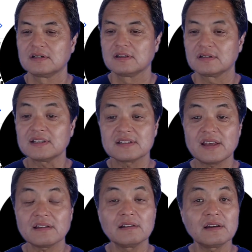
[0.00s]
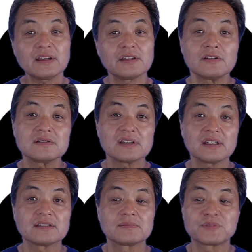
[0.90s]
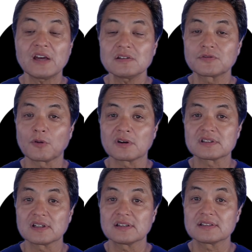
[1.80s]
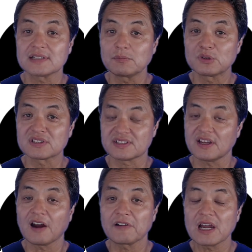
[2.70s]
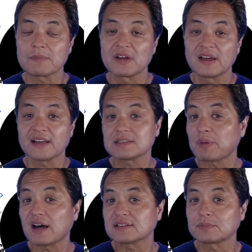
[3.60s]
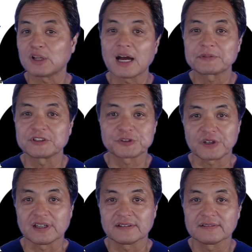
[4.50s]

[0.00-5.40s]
Let's take a look at using Salesforce, symbol CRM, as a possible option trade.